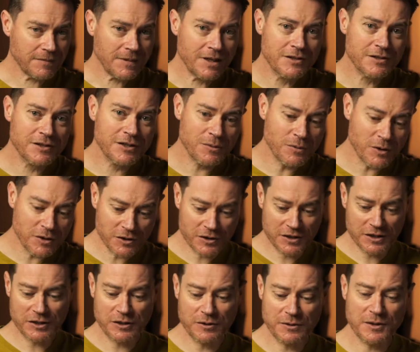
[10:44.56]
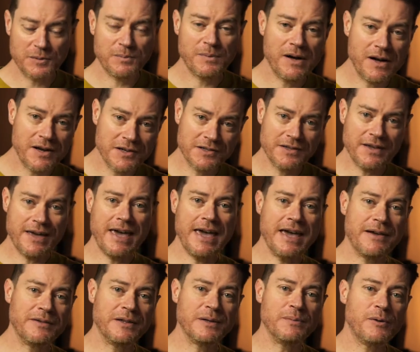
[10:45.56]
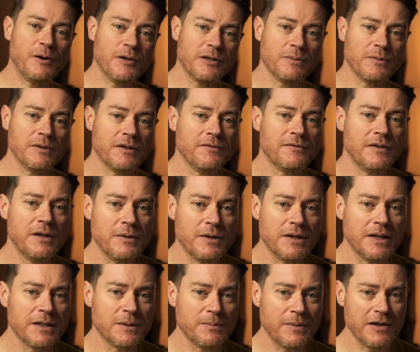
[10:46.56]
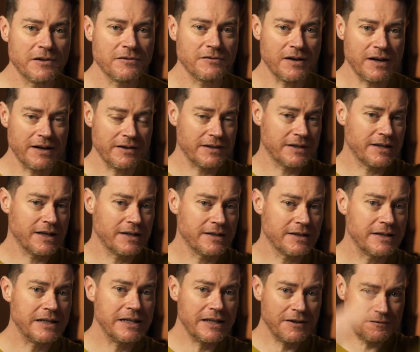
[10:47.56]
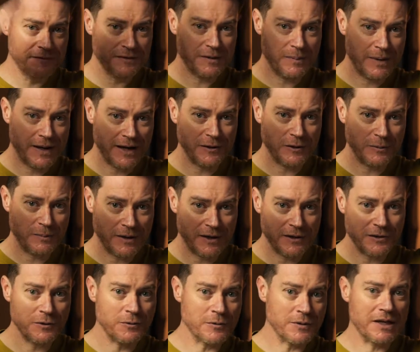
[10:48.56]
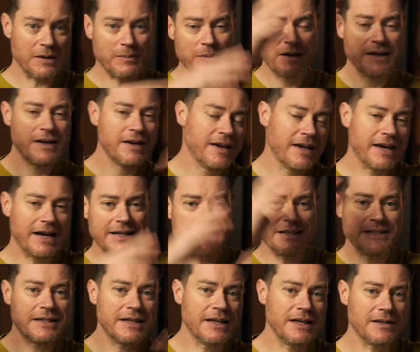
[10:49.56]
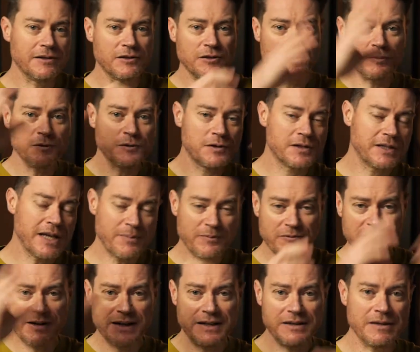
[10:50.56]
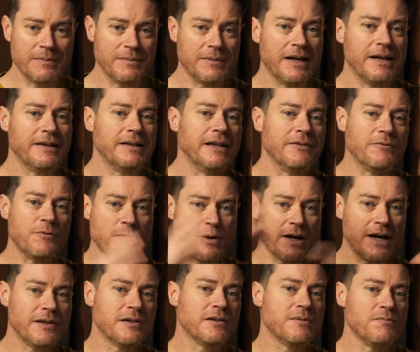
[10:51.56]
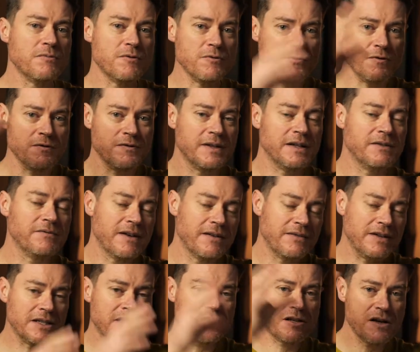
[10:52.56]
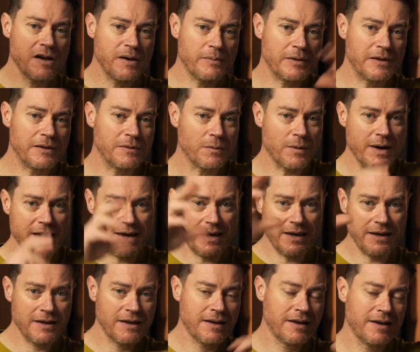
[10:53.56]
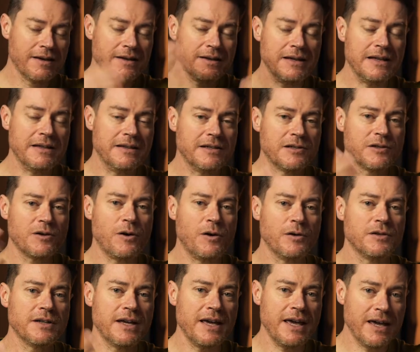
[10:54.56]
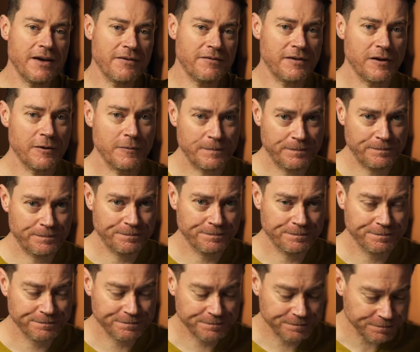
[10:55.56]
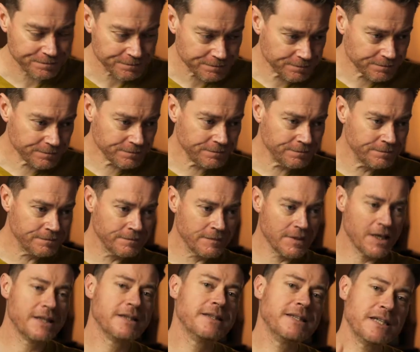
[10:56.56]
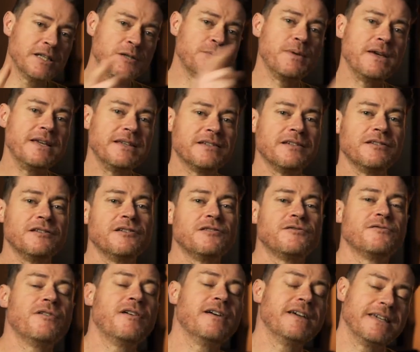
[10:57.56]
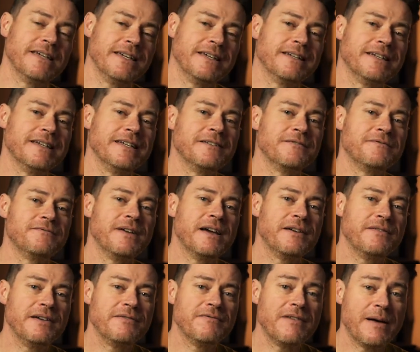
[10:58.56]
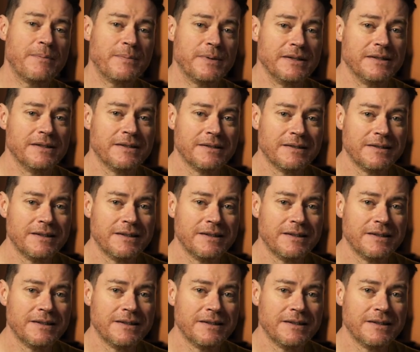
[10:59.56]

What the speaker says: So what you're going to do is pass the air in the bottom of the fluidized bed dryer. It's going to lift the powder particles up and it's going to separate them and they're all going to move in a very turbulent way in this hot airflow. This means that the drying is very rapid.